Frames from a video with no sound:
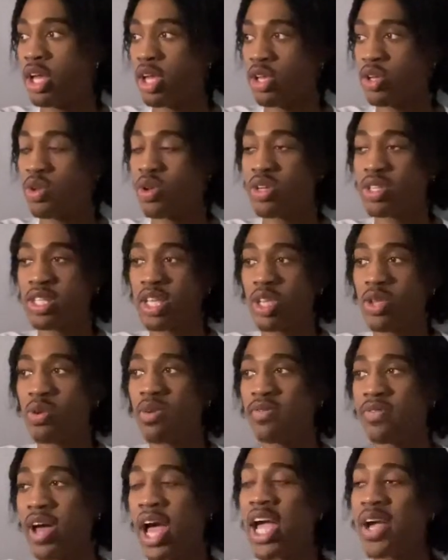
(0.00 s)
You know what I'm saying? You
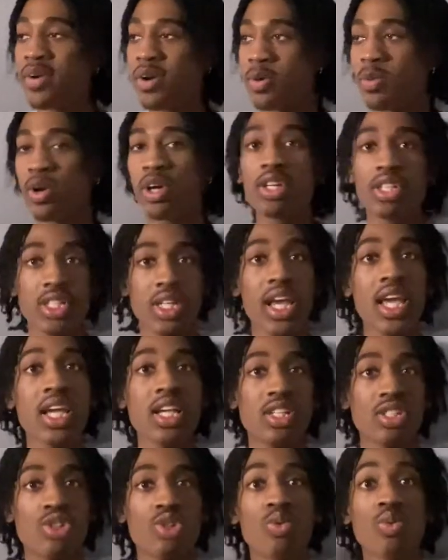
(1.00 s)
evaluate where it
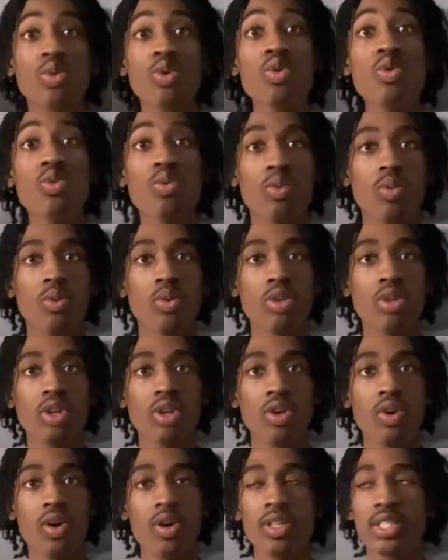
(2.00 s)
changed, grew. You
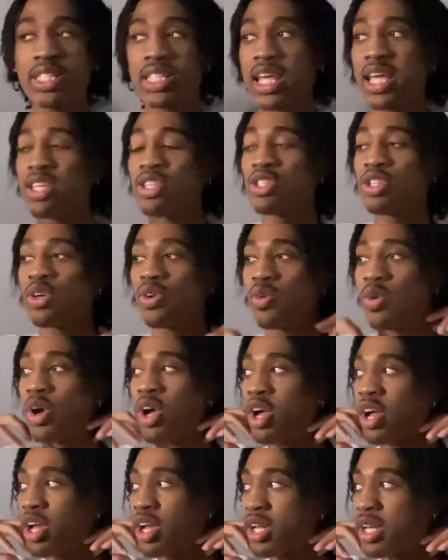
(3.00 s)
know what I'm saying? So
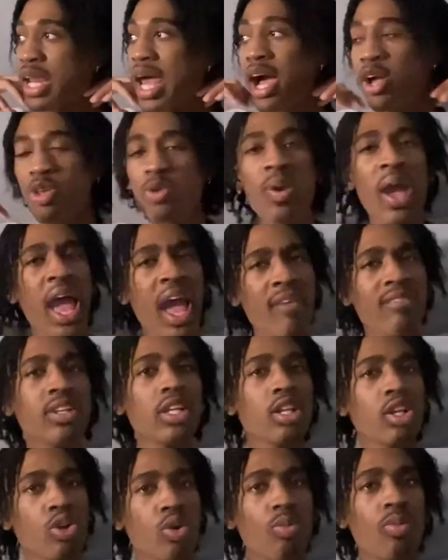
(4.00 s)
now you have a
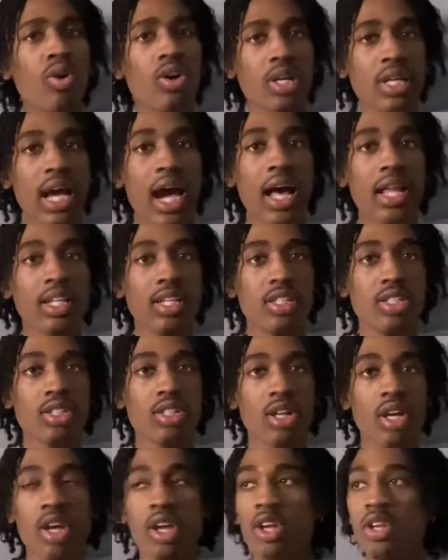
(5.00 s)
little more knowledge.
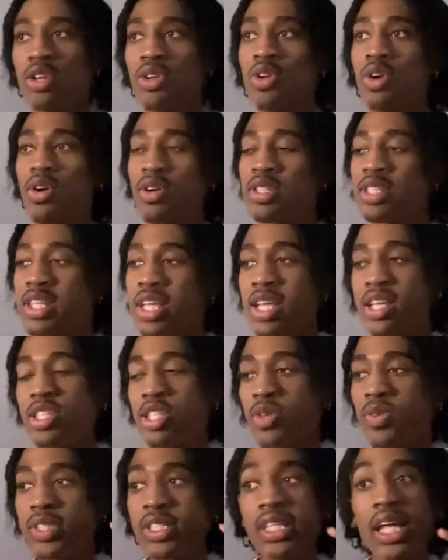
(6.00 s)
You know what I'm saying?
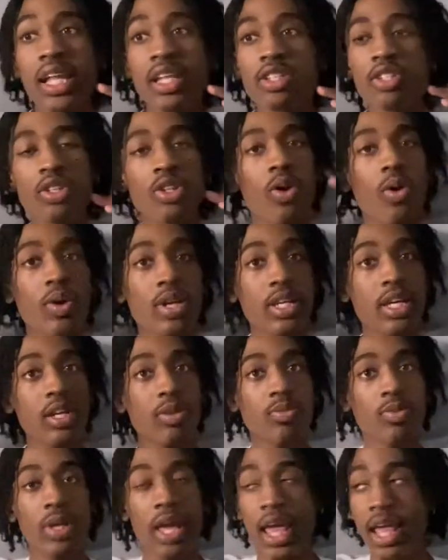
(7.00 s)
So it's not like you're going
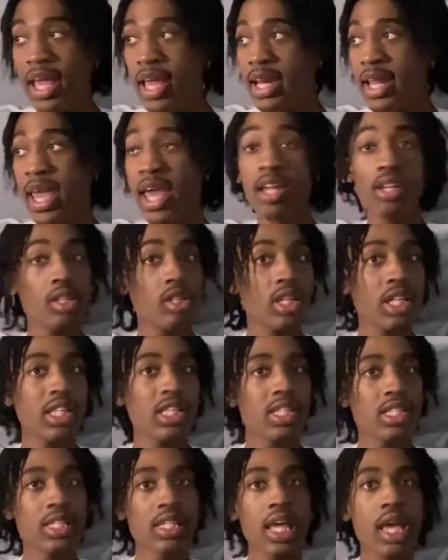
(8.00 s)
in inhaling it
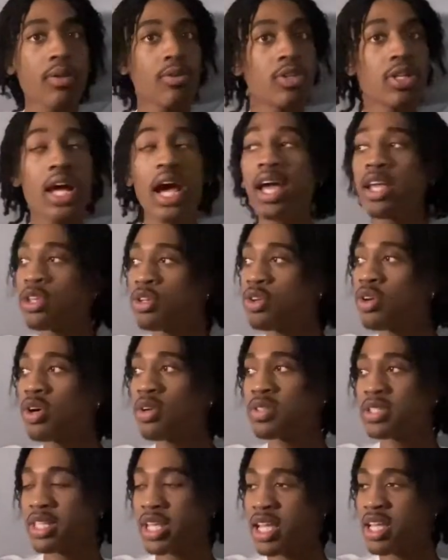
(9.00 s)
the same. You're not, you know
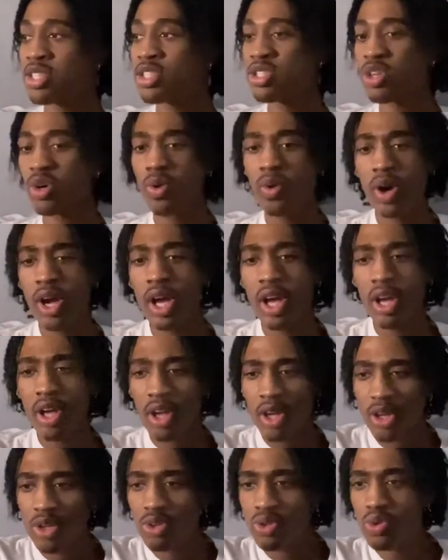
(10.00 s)
what I'm saying? So
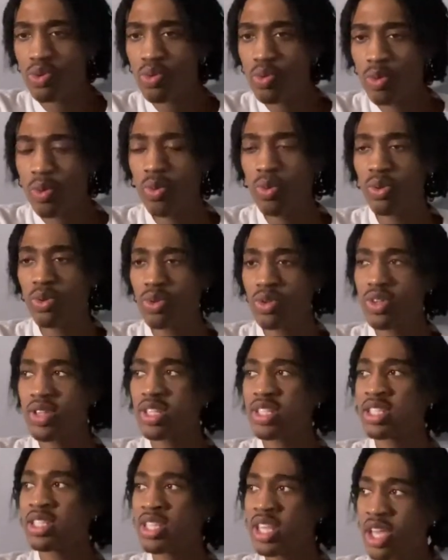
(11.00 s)
you
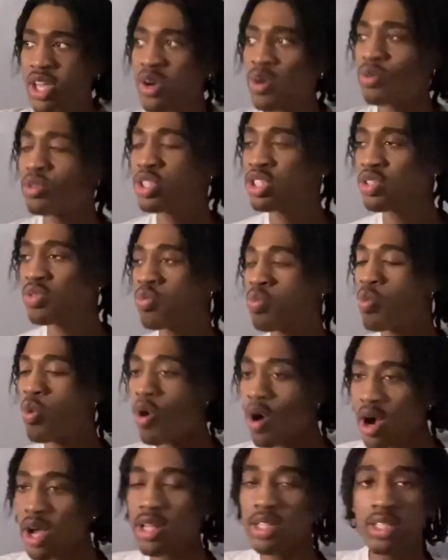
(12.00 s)
still should
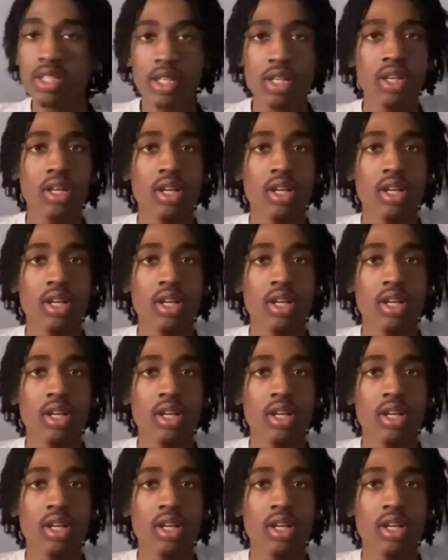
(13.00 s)
want